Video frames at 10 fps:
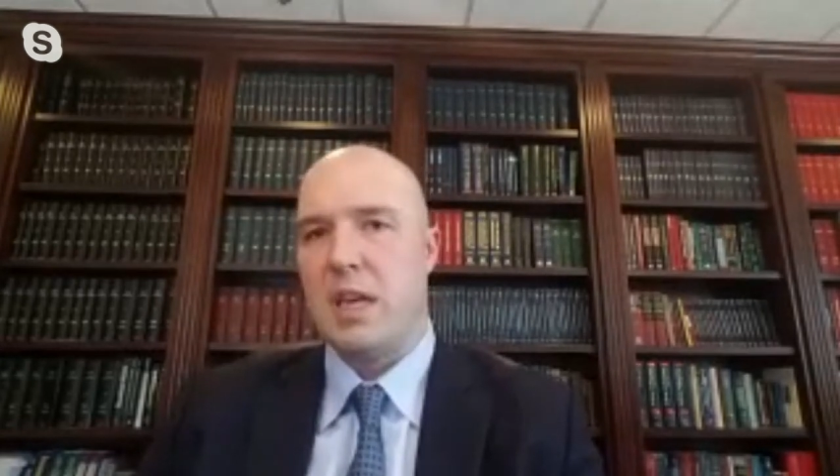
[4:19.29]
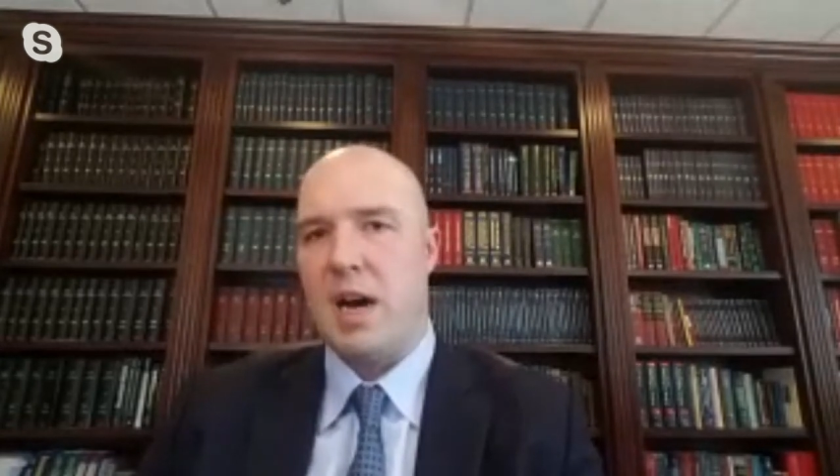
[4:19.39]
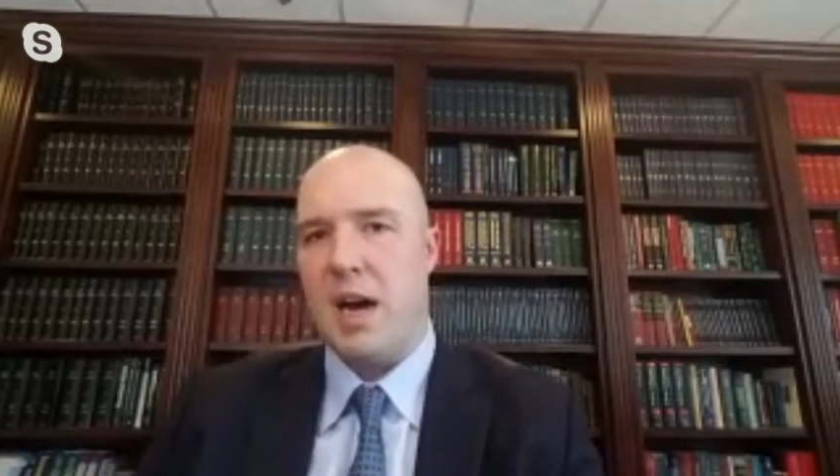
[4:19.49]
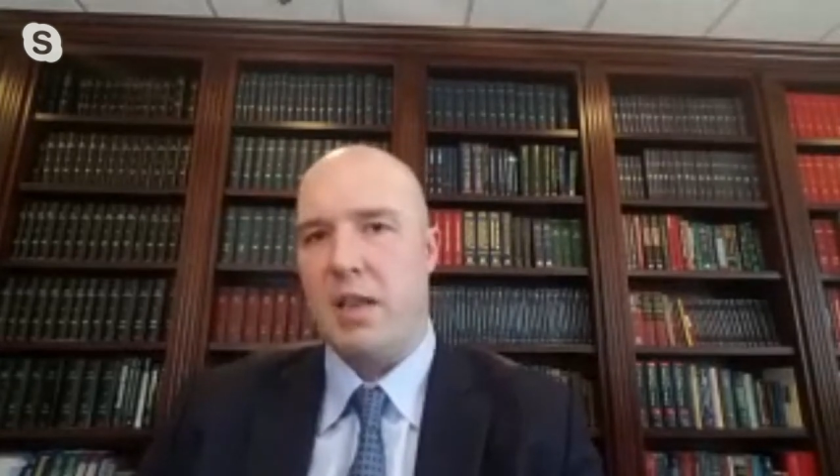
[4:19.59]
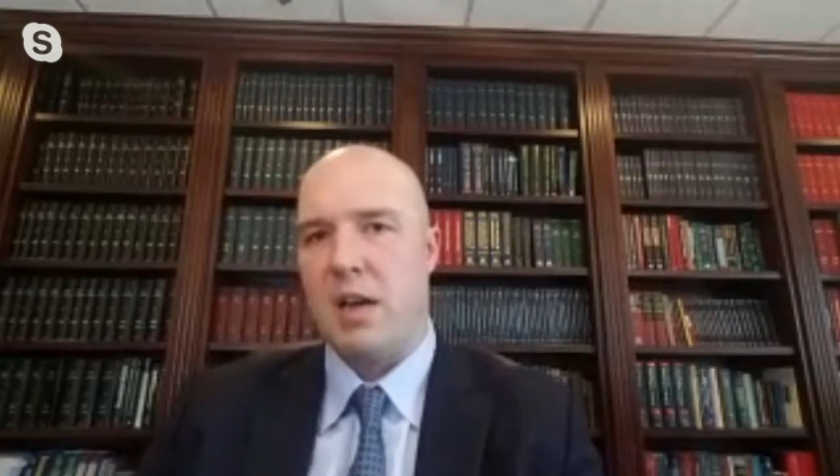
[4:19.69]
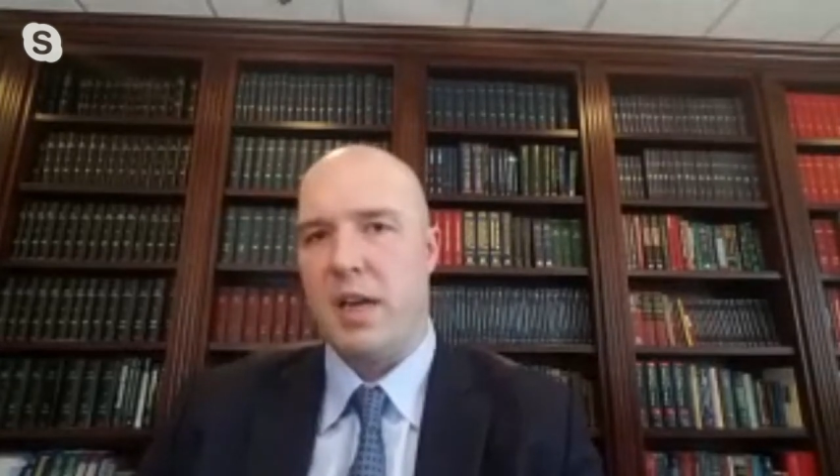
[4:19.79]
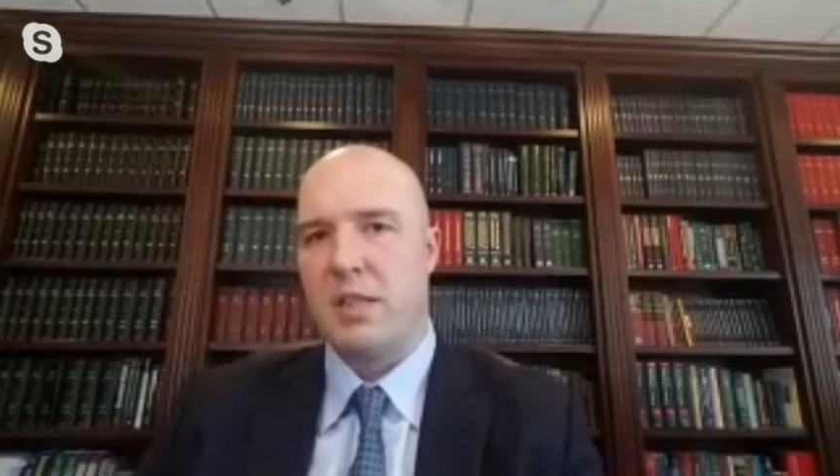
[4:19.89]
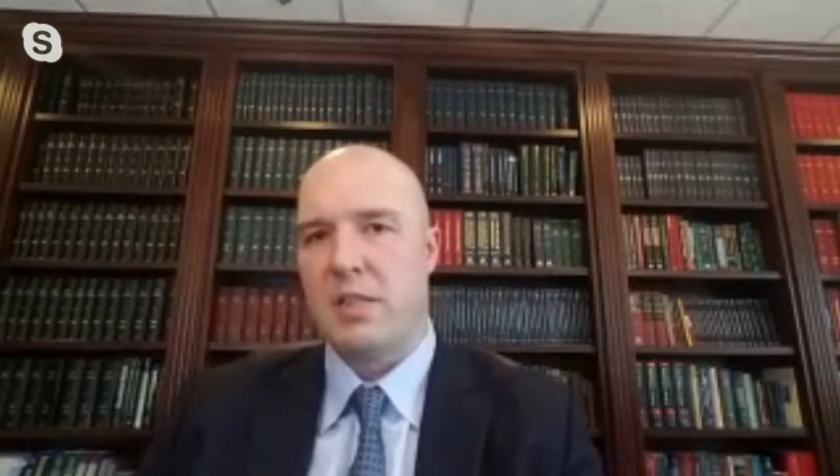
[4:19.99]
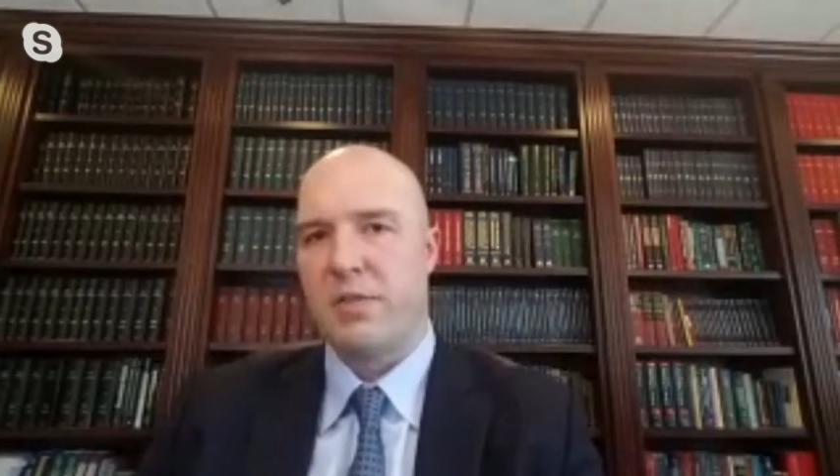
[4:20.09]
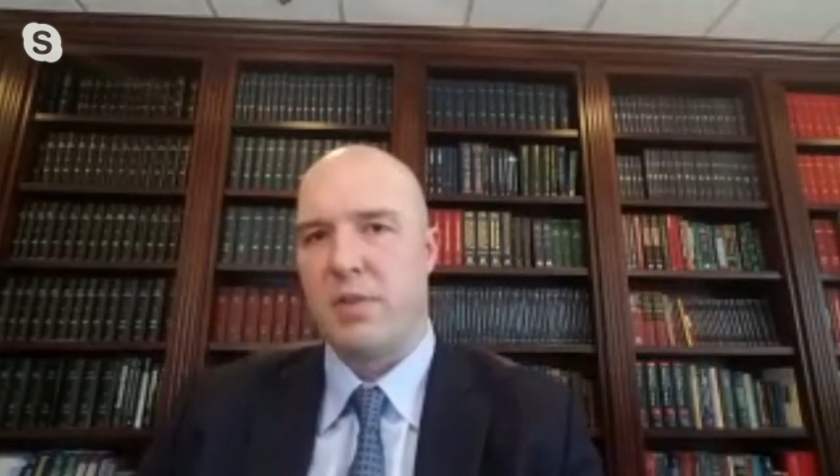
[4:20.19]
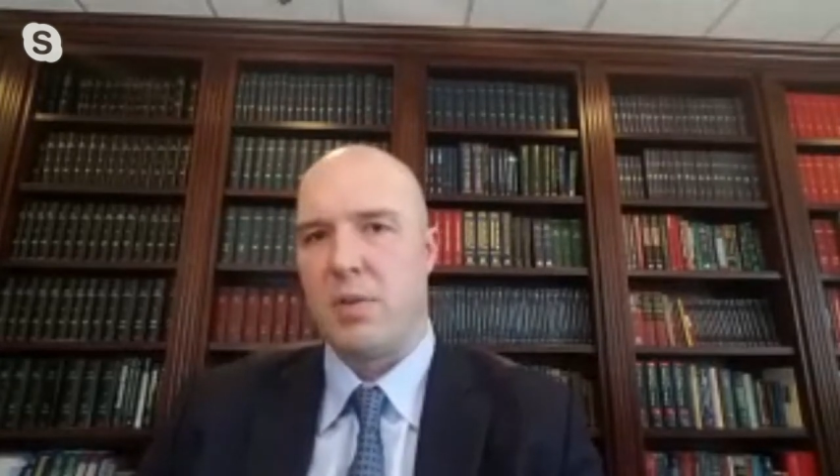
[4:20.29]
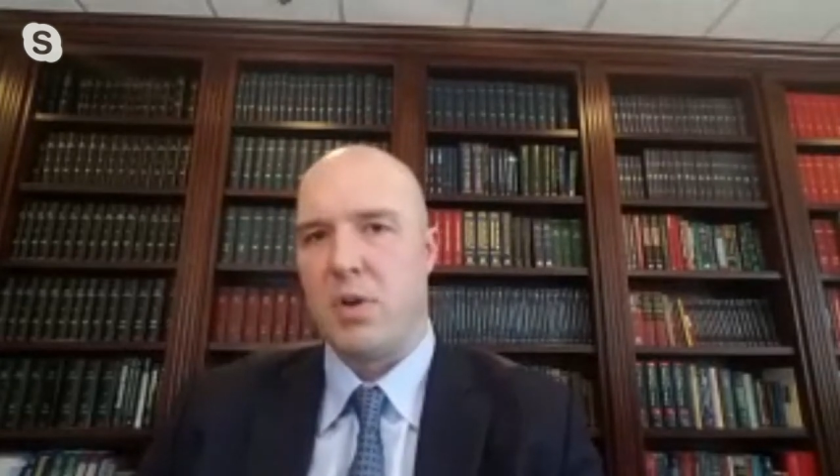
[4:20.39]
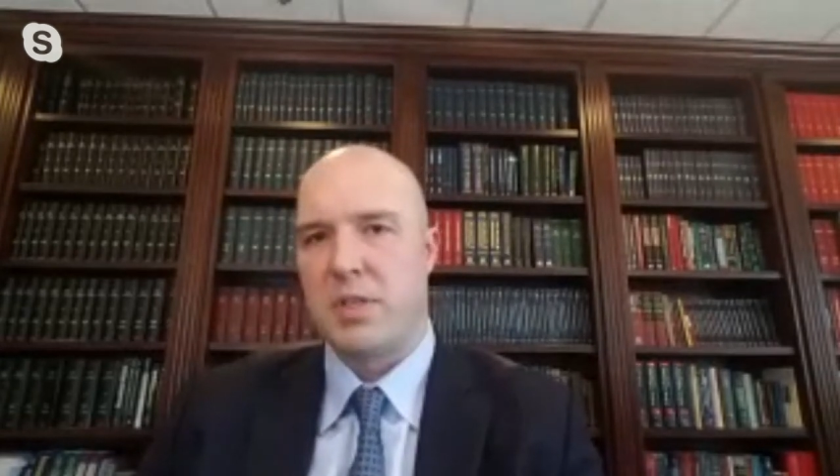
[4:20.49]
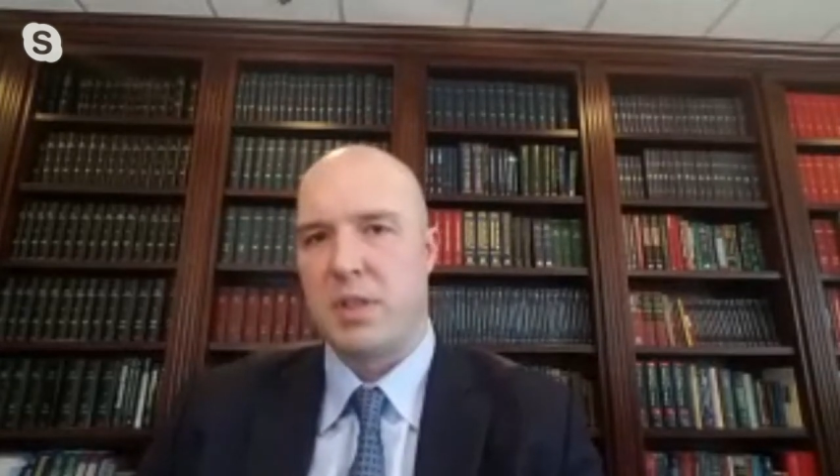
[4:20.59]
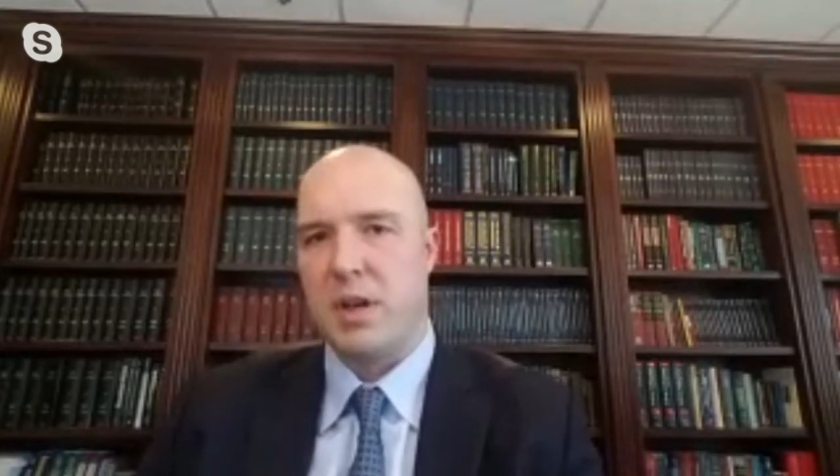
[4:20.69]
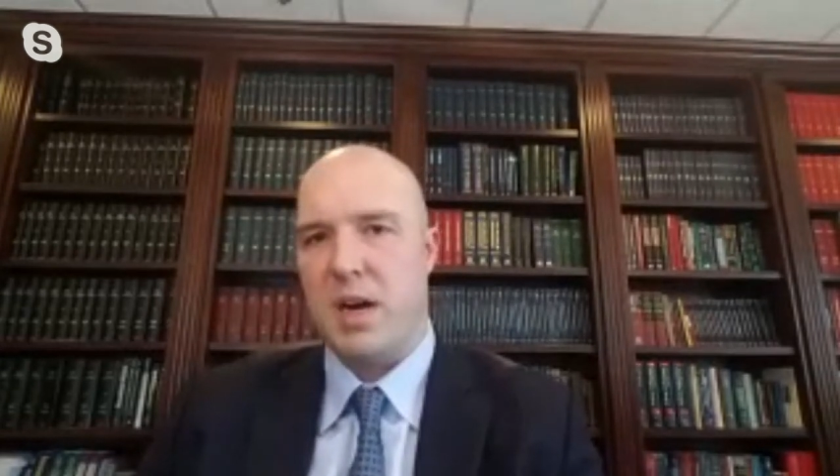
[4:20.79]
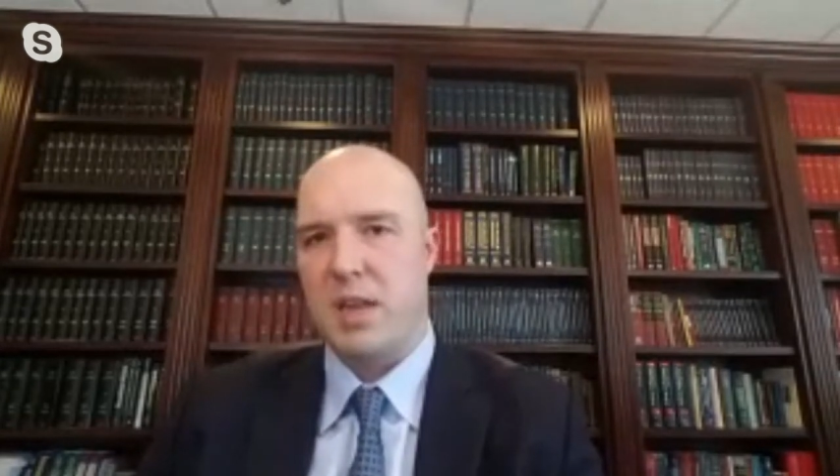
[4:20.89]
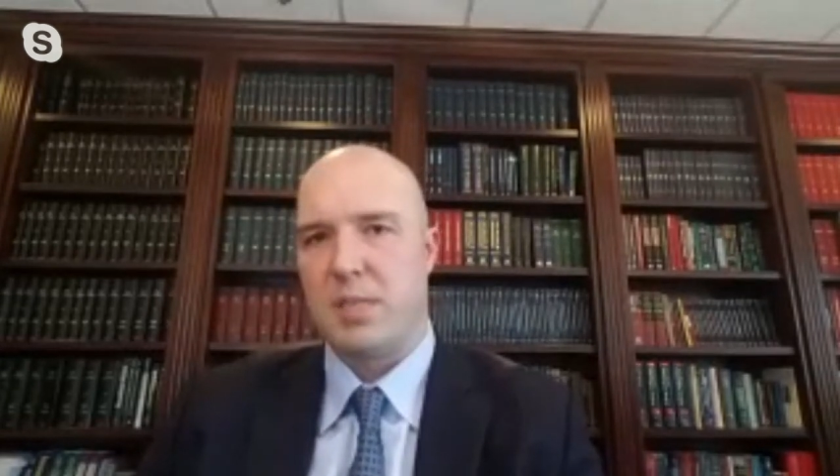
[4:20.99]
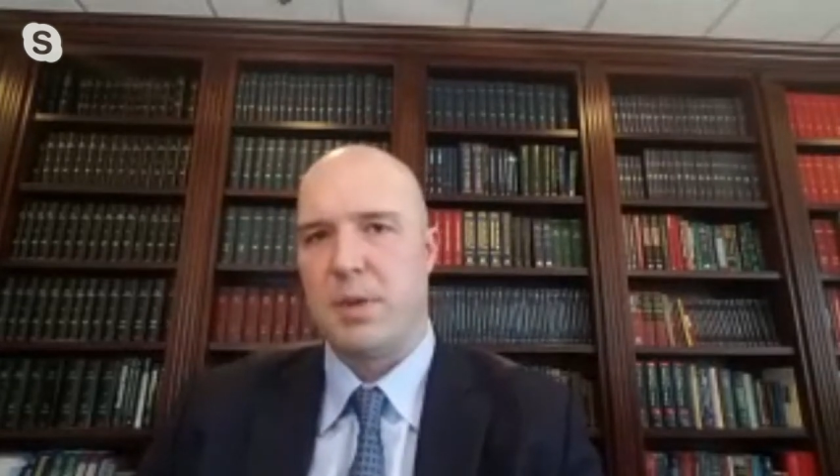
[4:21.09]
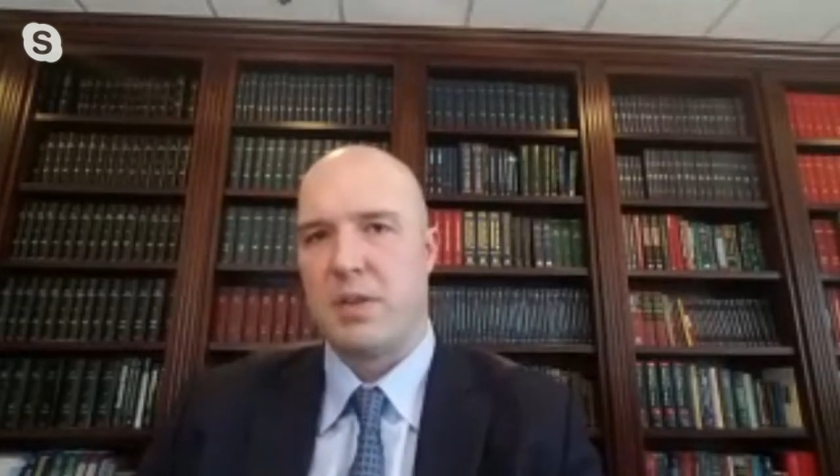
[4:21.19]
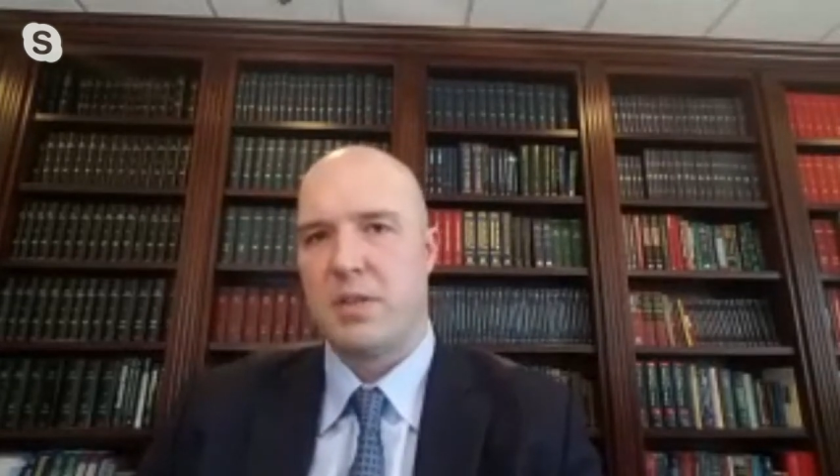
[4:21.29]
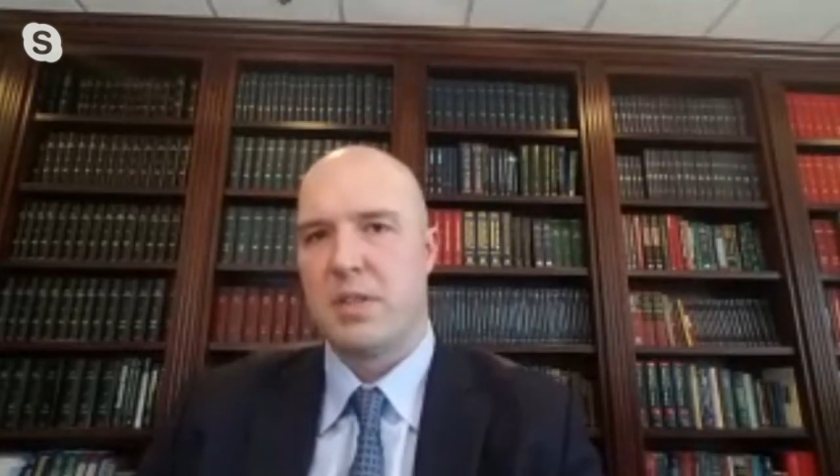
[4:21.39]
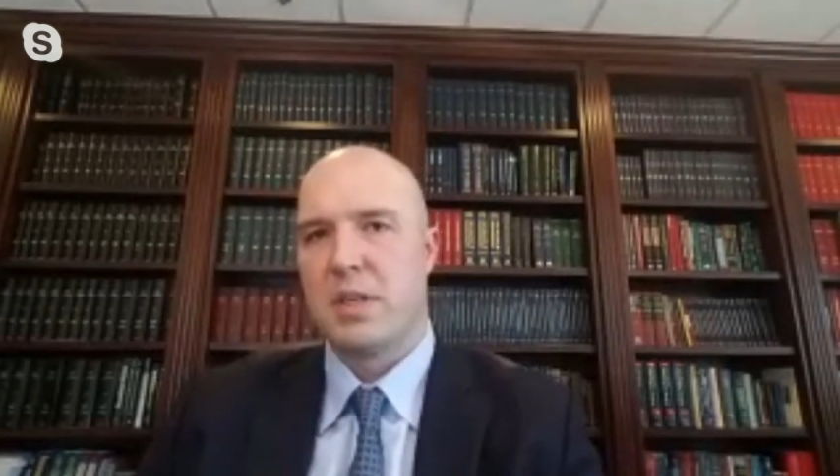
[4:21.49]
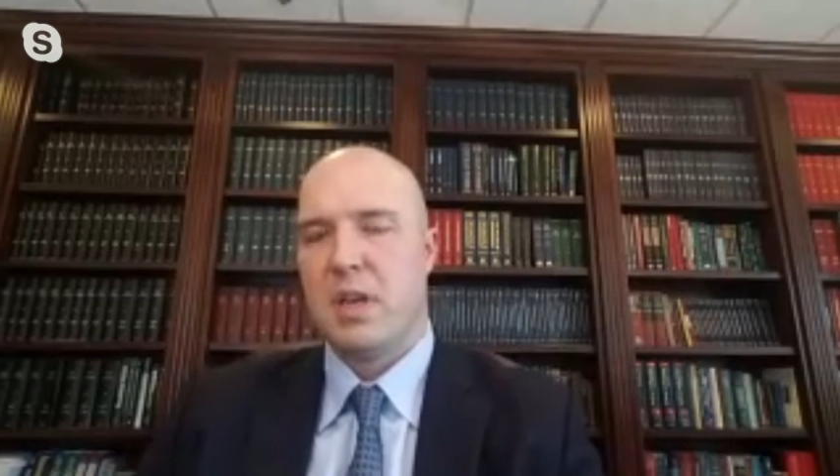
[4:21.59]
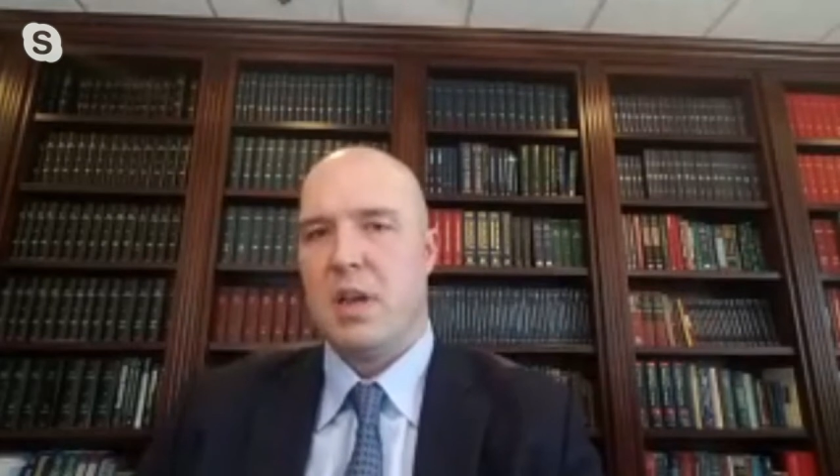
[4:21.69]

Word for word: hotlines for most of the hospitals.